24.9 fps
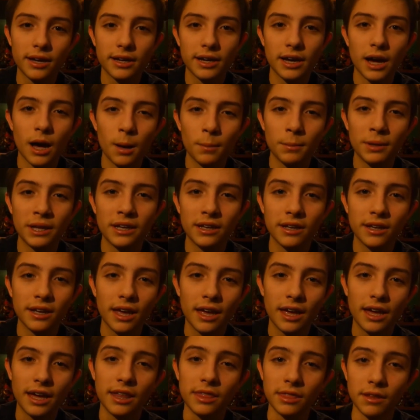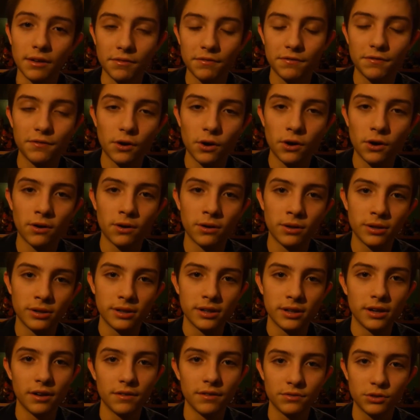coming in the fall
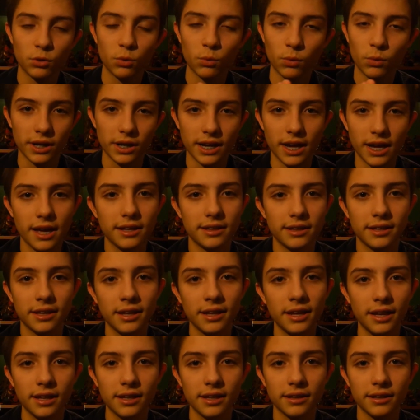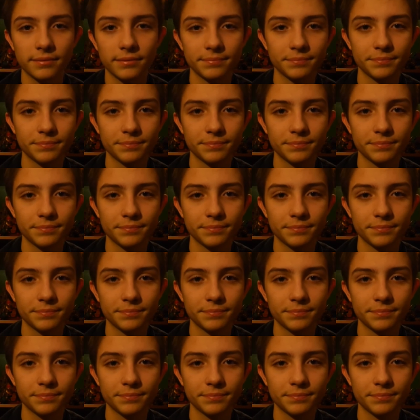of 2018?